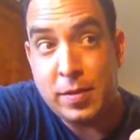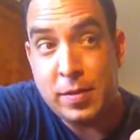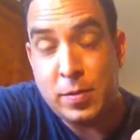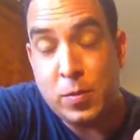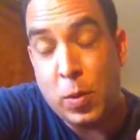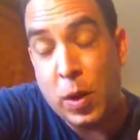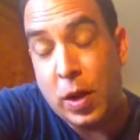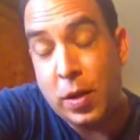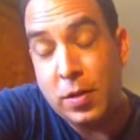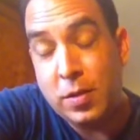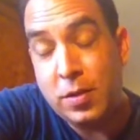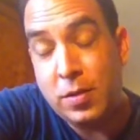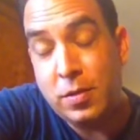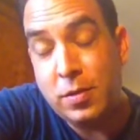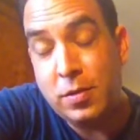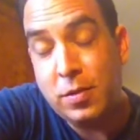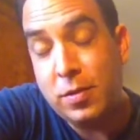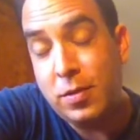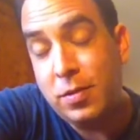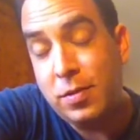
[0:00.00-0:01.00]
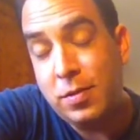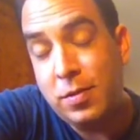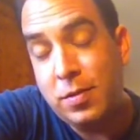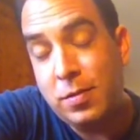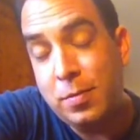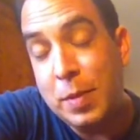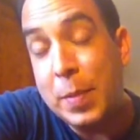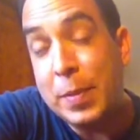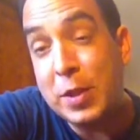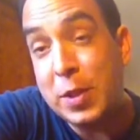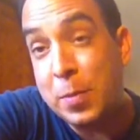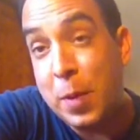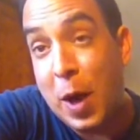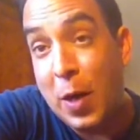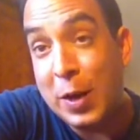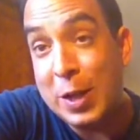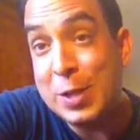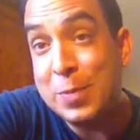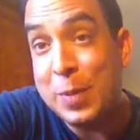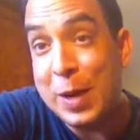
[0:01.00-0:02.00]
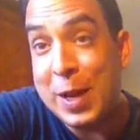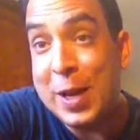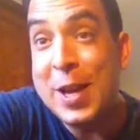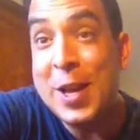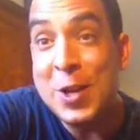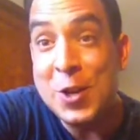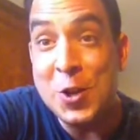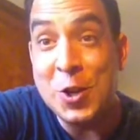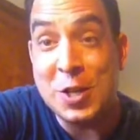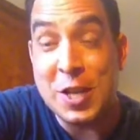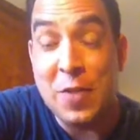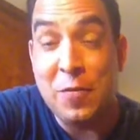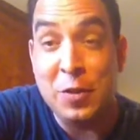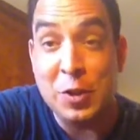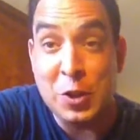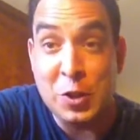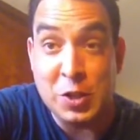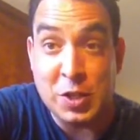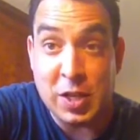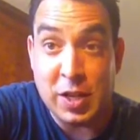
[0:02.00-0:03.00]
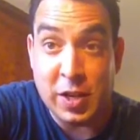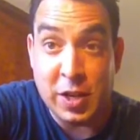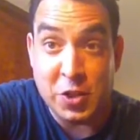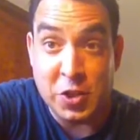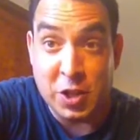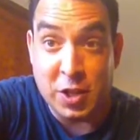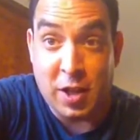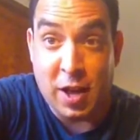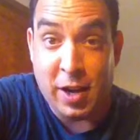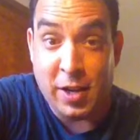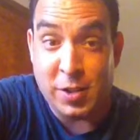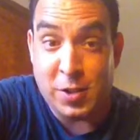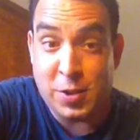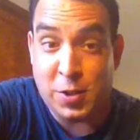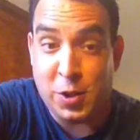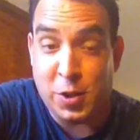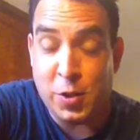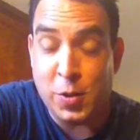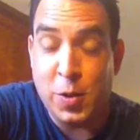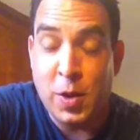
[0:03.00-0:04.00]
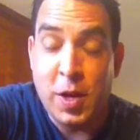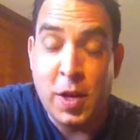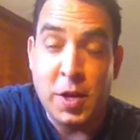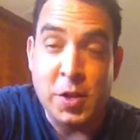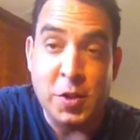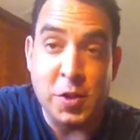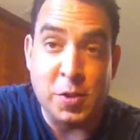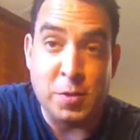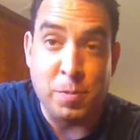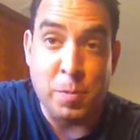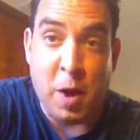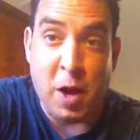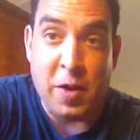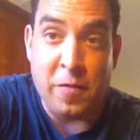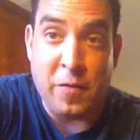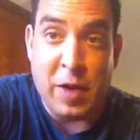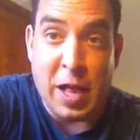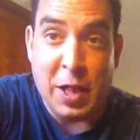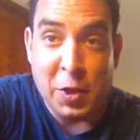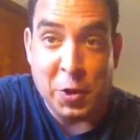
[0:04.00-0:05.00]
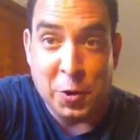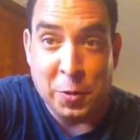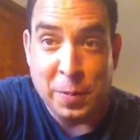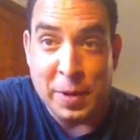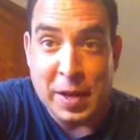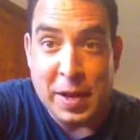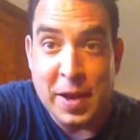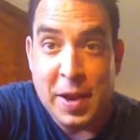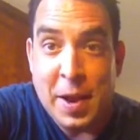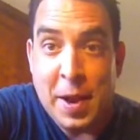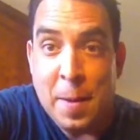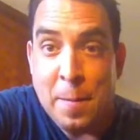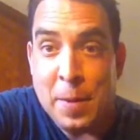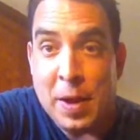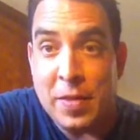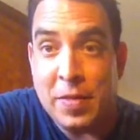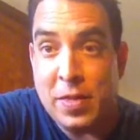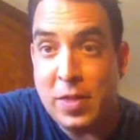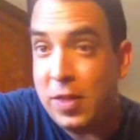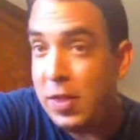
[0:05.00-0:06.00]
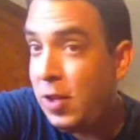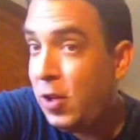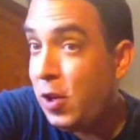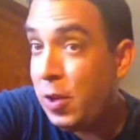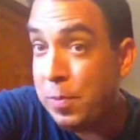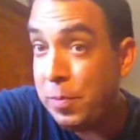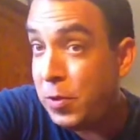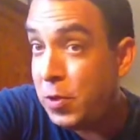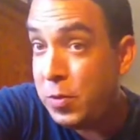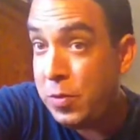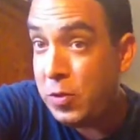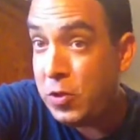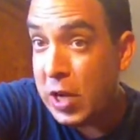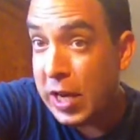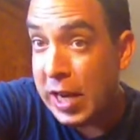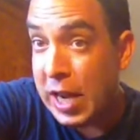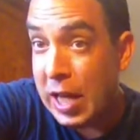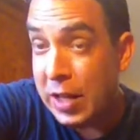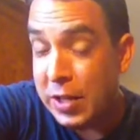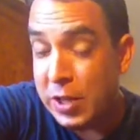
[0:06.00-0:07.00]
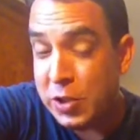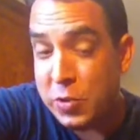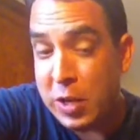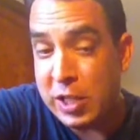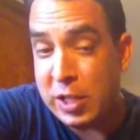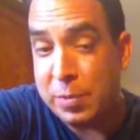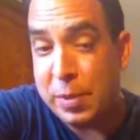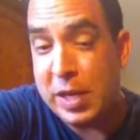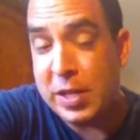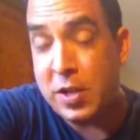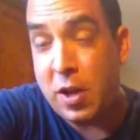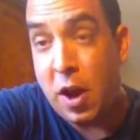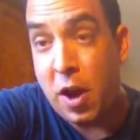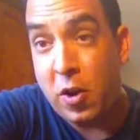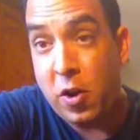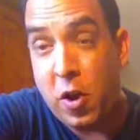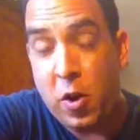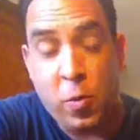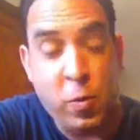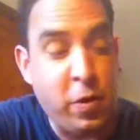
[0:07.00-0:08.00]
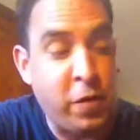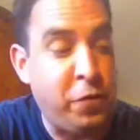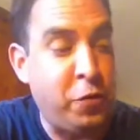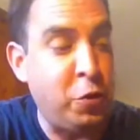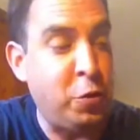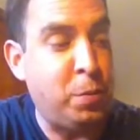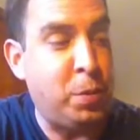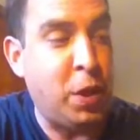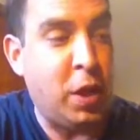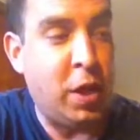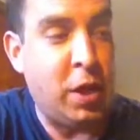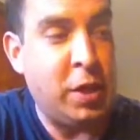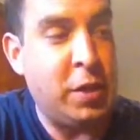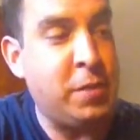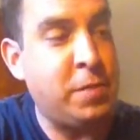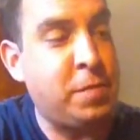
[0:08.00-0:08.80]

well, maybe tamales, but you definitely use it in enchiladas too. Just modify a little bit. But you can check out these recipes on our Real Food blog.